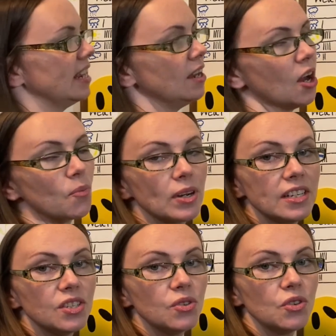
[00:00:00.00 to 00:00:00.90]
pretty
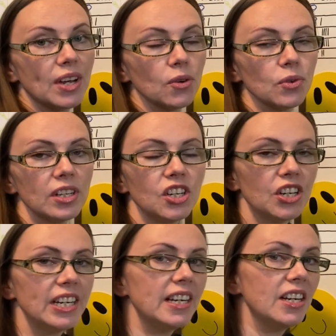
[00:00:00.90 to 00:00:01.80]
soon you'll get really good at
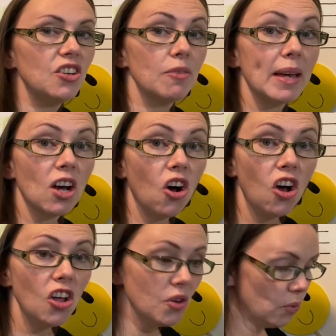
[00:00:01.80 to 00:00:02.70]
it and you can make all
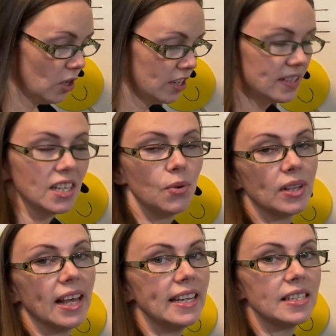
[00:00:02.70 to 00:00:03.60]
the words that you would
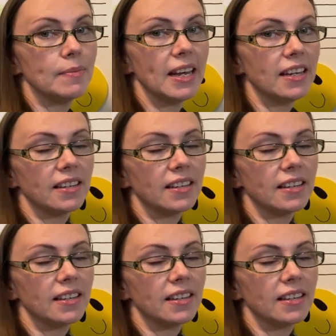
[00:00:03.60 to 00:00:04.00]
like to make.